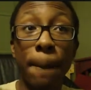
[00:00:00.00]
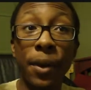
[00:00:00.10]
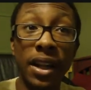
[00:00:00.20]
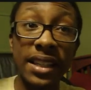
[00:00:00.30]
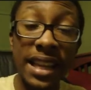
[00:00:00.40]

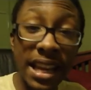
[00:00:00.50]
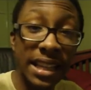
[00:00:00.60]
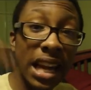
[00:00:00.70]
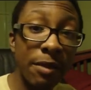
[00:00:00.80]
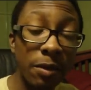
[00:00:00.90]
but 10
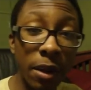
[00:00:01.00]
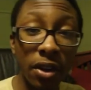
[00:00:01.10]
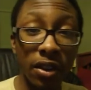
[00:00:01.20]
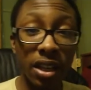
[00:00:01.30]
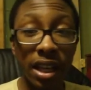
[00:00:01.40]
times
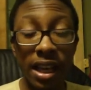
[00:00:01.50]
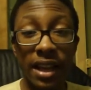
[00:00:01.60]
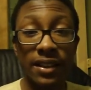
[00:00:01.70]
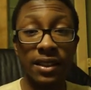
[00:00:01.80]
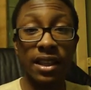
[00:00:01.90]
better than
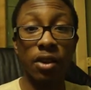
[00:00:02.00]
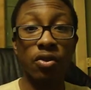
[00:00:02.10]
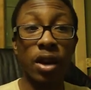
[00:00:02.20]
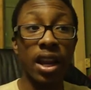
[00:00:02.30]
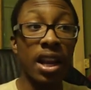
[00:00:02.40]
Kick-Ass's
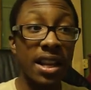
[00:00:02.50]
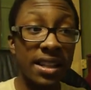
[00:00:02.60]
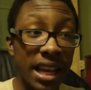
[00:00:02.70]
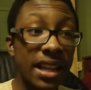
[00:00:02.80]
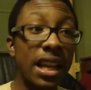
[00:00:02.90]
soundtrack.
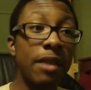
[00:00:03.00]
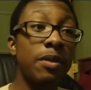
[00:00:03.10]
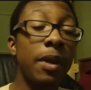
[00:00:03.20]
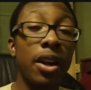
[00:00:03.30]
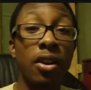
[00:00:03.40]
10 times
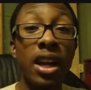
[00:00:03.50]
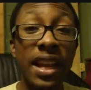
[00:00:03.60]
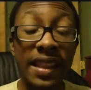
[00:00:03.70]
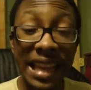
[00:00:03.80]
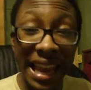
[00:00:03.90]
better.
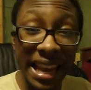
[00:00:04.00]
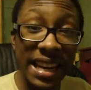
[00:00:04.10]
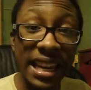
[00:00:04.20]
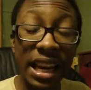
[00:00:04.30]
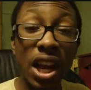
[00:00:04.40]
The
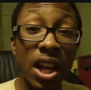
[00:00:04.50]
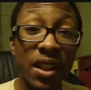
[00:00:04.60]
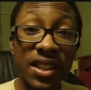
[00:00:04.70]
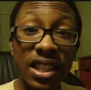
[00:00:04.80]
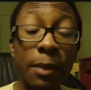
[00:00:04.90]
ending,
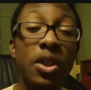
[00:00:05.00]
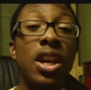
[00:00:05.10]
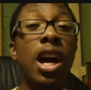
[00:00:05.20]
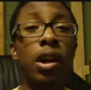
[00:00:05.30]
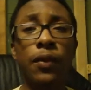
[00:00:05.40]
the
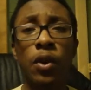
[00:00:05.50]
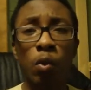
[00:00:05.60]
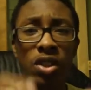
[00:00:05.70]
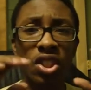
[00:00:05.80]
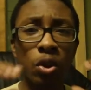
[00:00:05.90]
cinematography
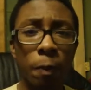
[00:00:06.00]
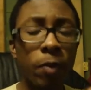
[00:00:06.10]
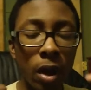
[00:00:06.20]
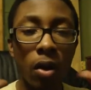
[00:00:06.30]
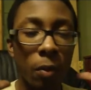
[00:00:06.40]
was,
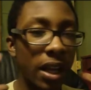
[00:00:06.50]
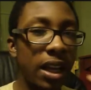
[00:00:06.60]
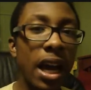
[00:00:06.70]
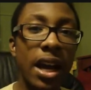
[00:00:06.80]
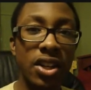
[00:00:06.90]
oh my
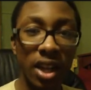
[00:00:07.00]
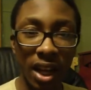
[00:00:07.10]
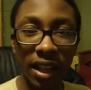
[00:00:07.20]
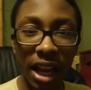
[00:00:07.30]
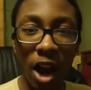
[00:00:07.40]
gosh,
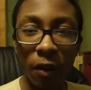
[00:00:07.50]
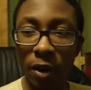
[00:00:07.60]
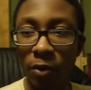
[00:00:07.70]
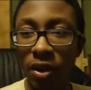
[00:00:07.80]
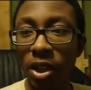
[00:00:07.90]
like
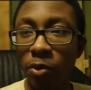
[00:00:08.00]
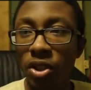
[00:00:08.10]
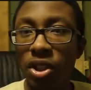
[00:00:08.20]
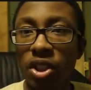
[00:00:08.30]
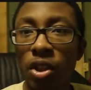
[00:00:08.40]
it
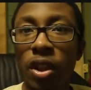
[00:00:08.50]
was just,